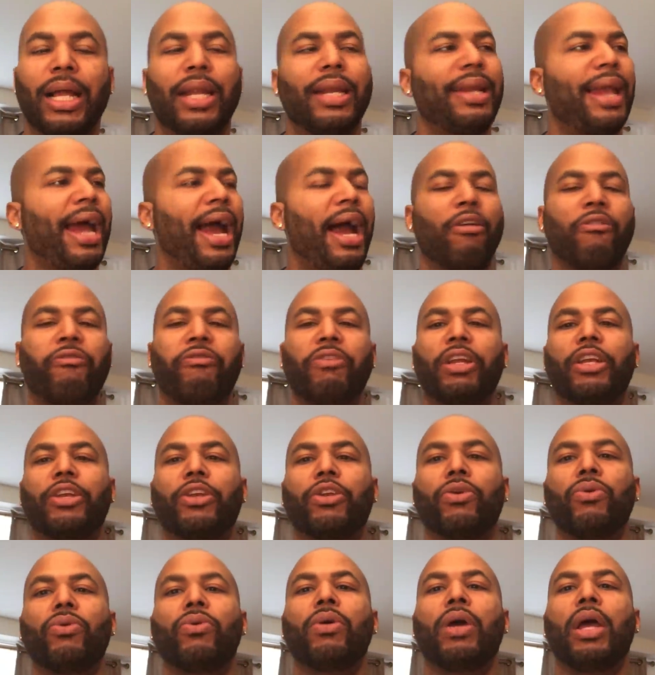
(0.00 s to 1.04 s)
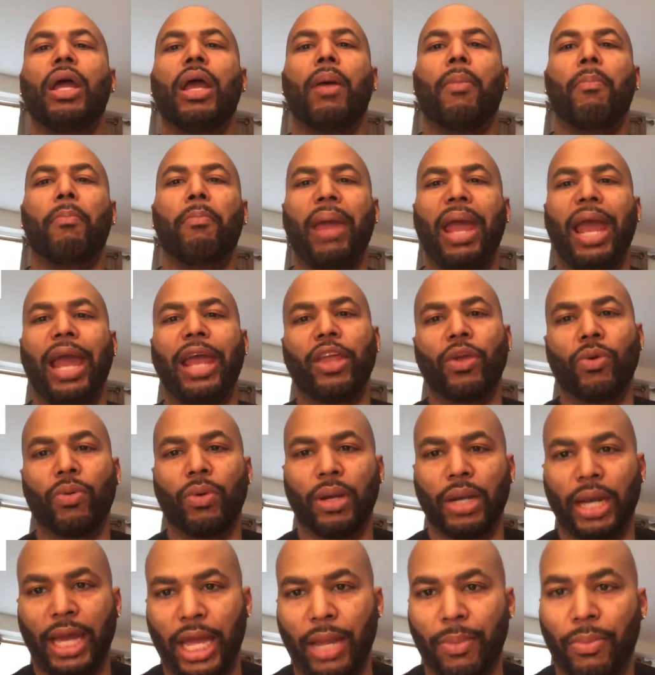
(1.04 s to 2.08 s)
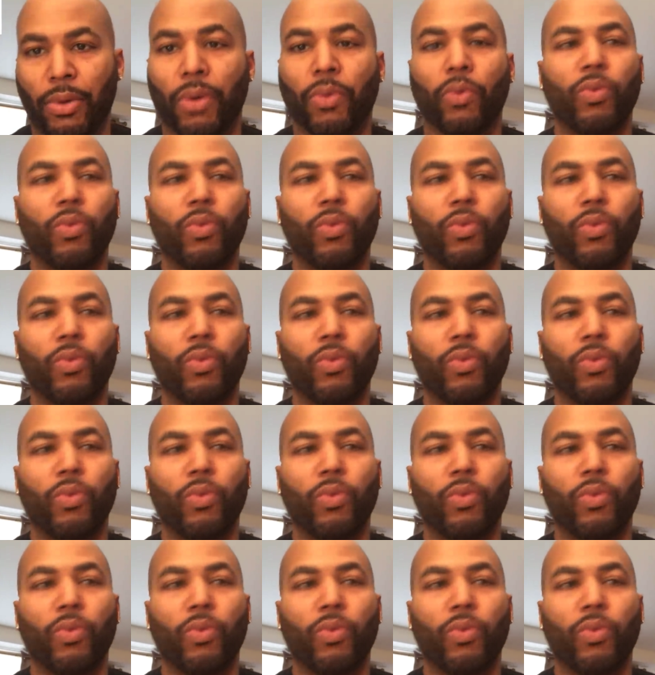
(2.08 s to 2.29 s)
now I'm gonna do manual labor,